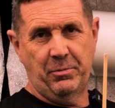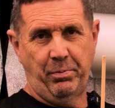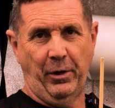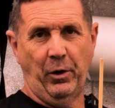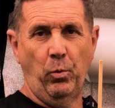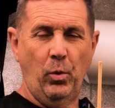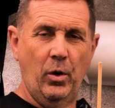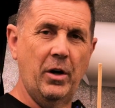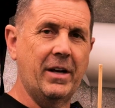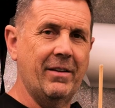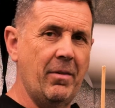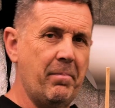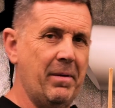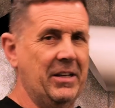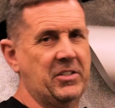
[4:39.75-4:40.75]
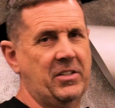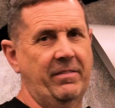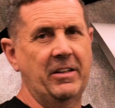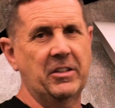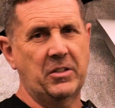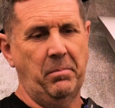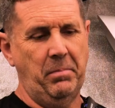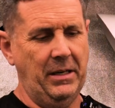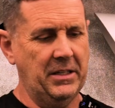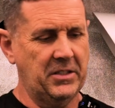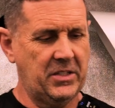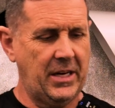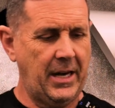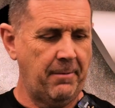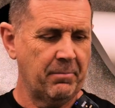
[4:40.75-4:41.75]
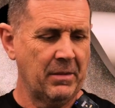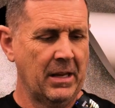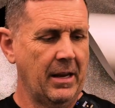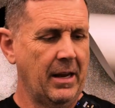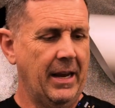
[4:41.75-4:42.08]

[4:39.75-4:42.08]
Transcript: this product working the best of its ability